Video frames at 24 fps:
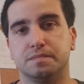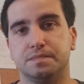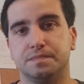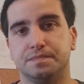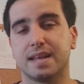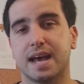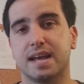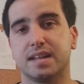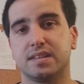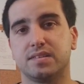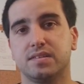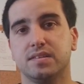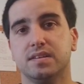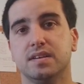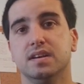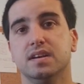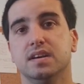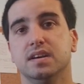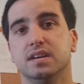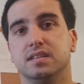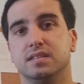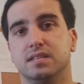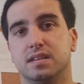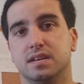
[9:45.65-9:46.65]
That
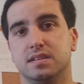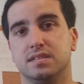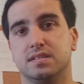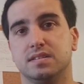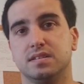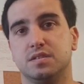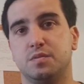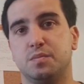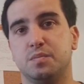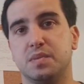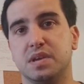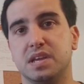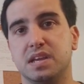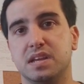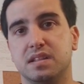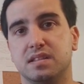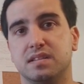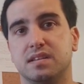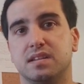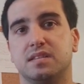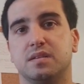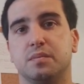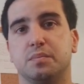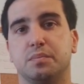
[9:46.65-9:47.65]
doesn't
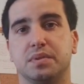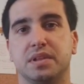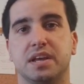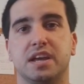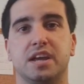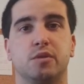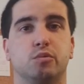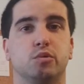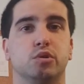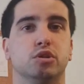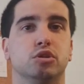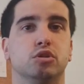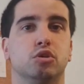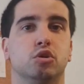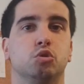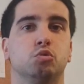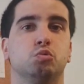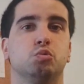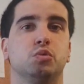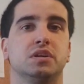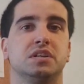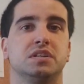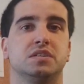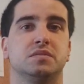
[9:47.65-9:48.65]
mean that the player will
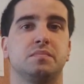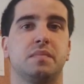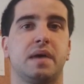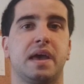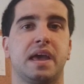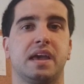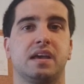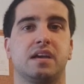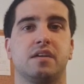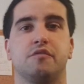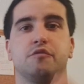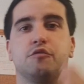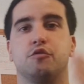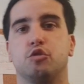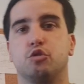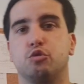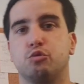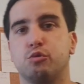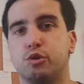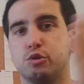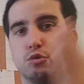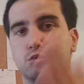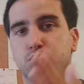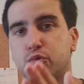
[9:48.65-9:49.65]
always make a
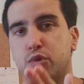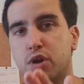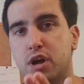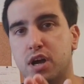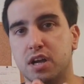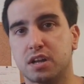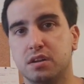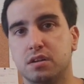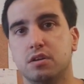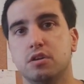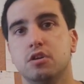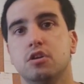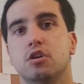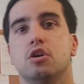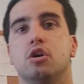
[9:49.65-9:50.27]
forward run